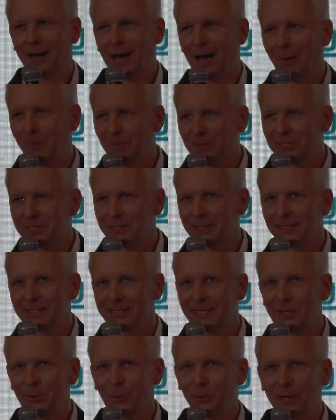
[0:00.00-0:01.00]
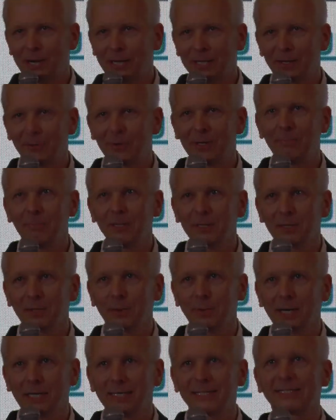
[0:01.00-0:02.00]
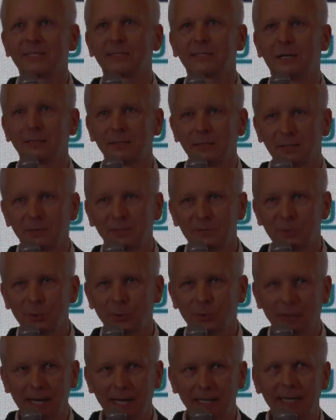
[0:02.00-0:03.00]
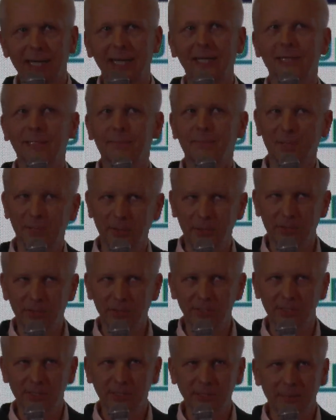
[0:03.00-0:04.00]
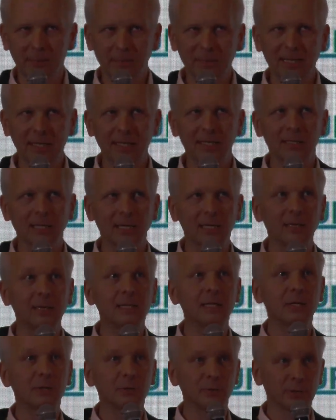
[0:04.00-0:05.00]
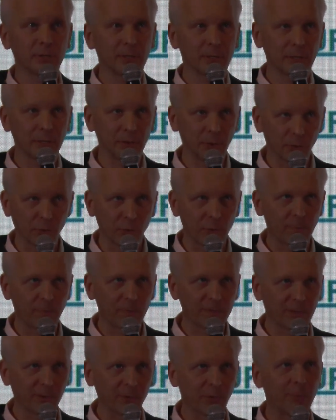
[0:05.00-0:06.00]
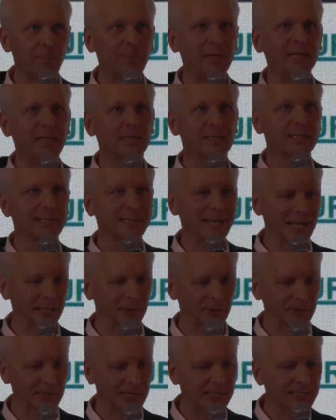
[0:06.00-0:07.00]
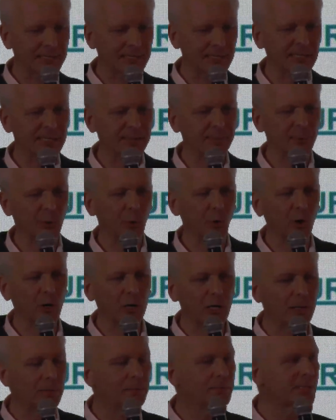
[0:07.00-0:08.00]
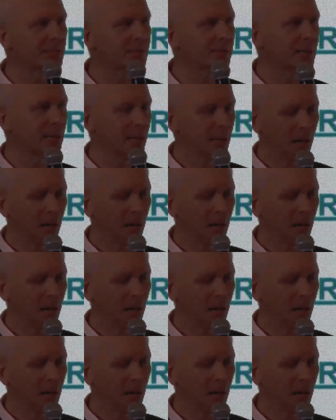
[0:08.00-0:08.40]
obviously the Ukrainian rebuild already started with Ukrainian entrepreneurs being in Europe with European status. And this is the programs